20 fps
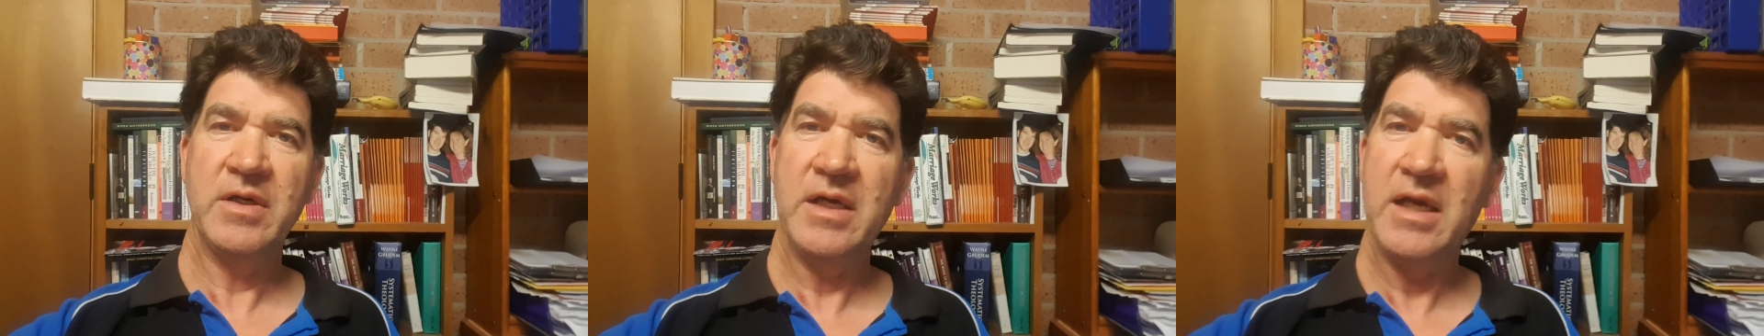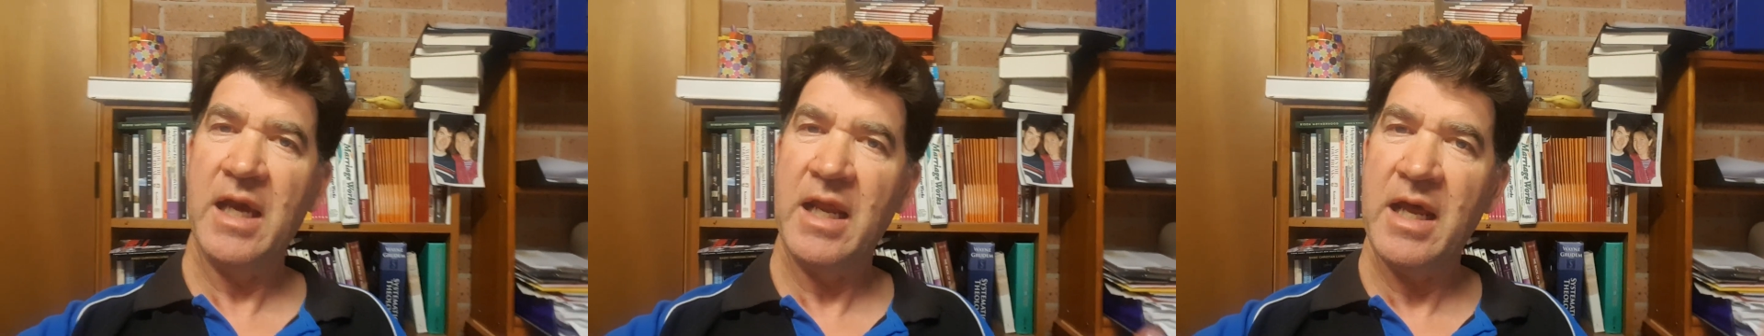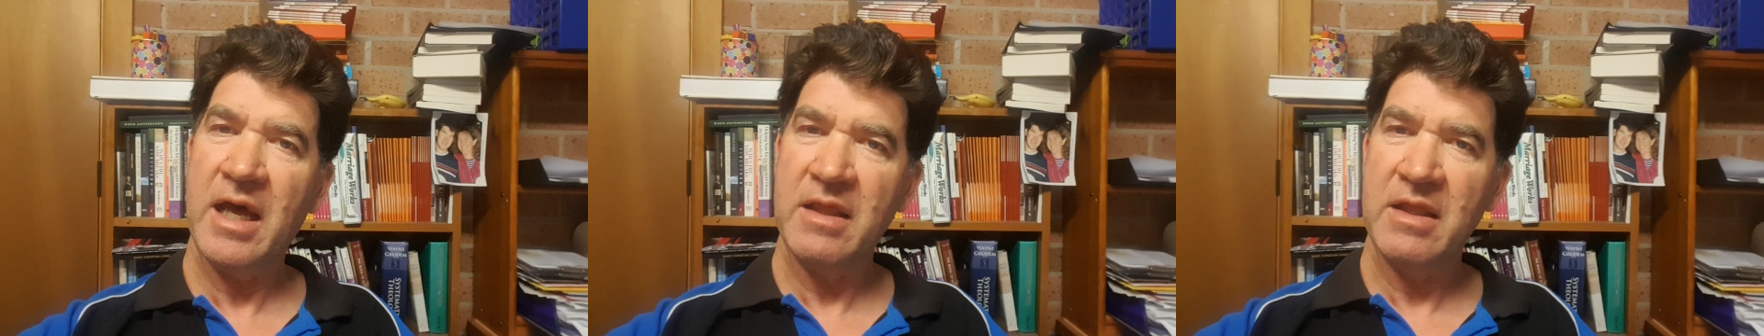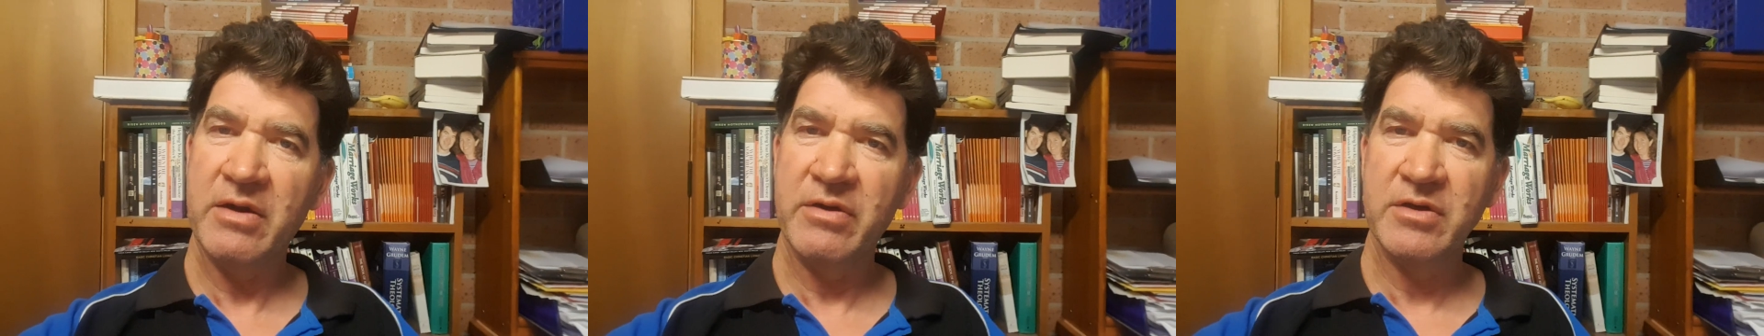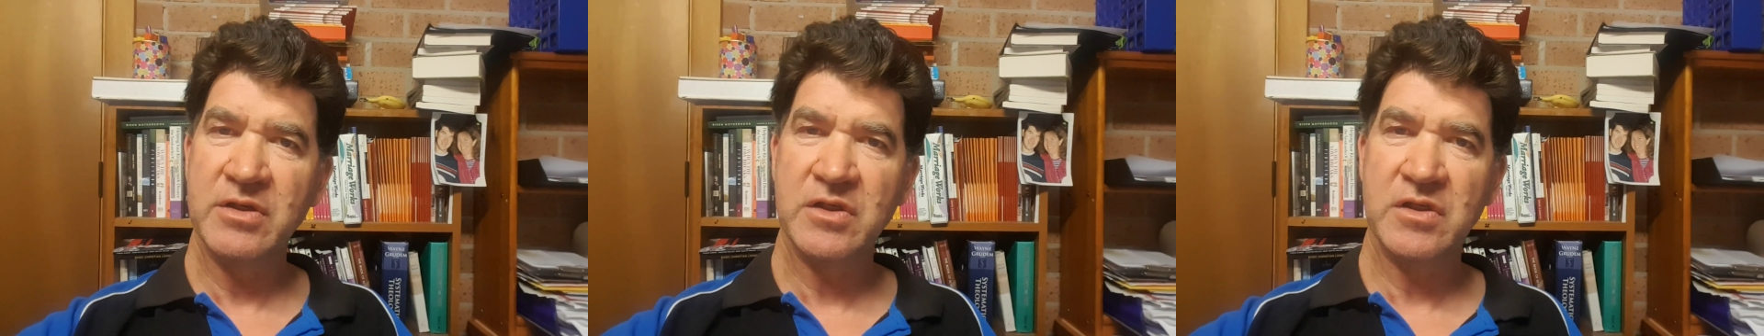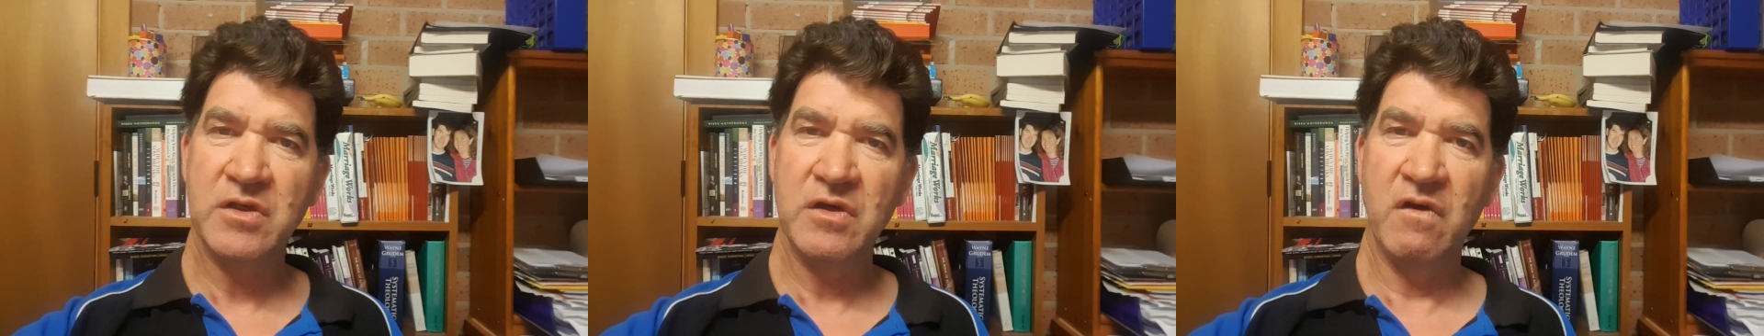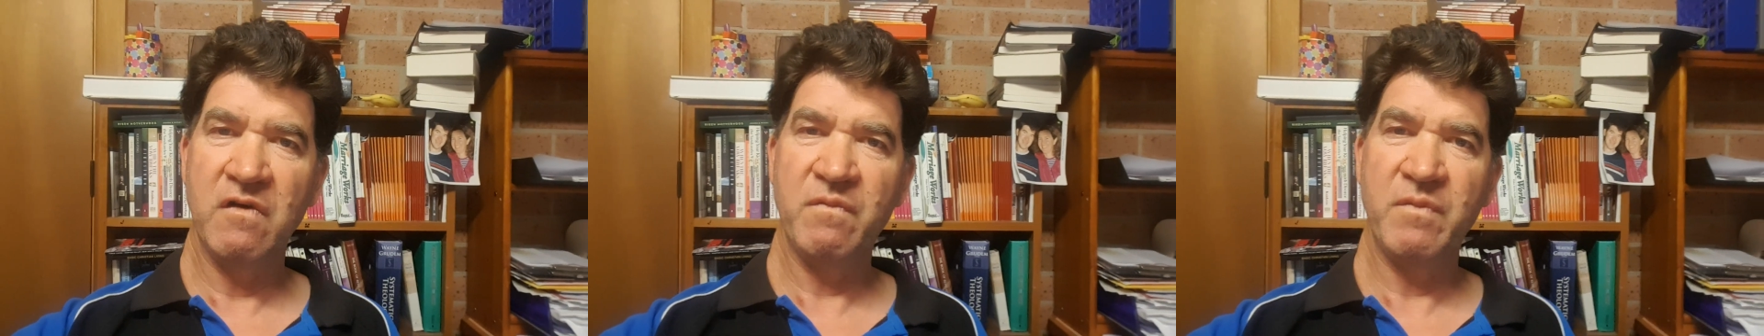Get out there and
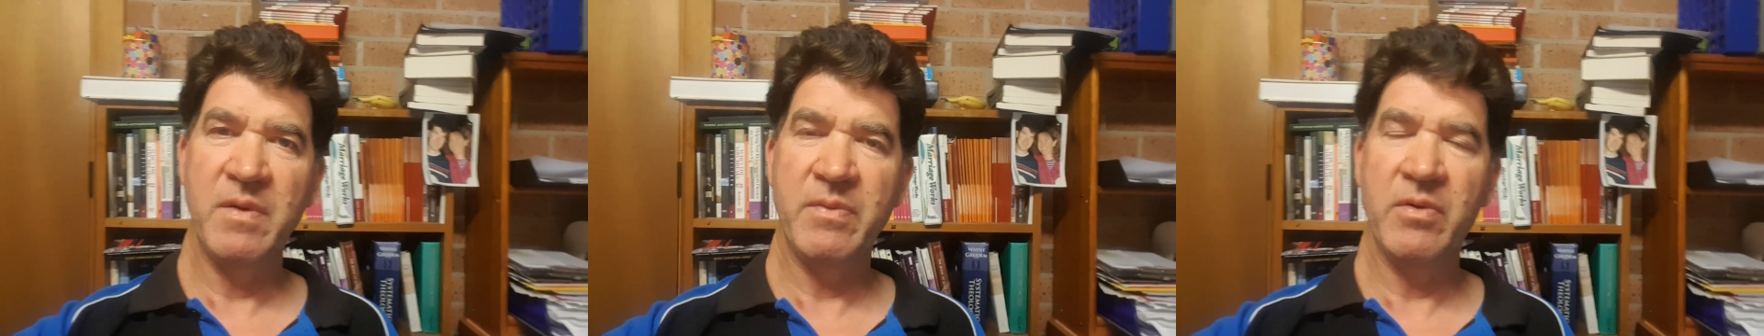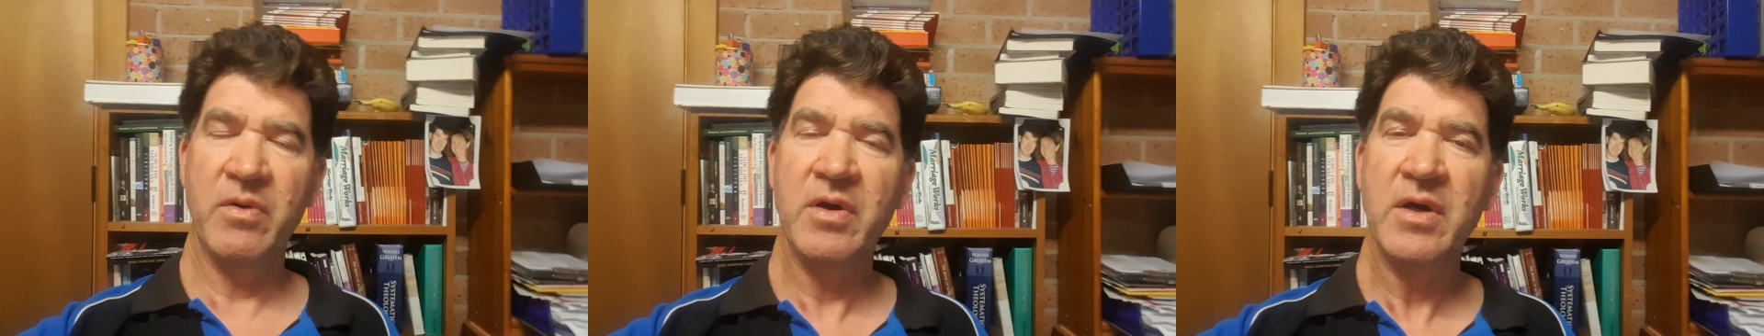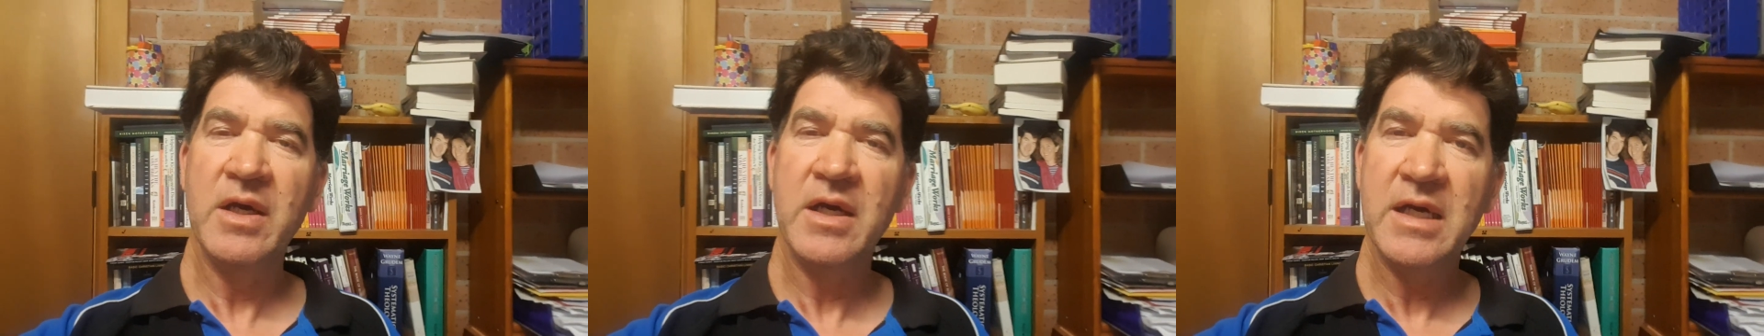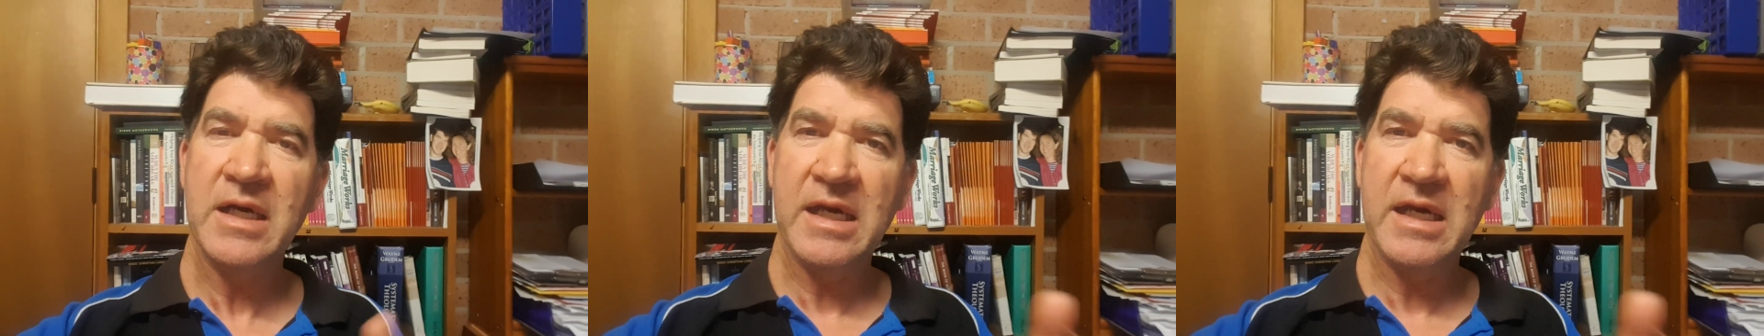serve people.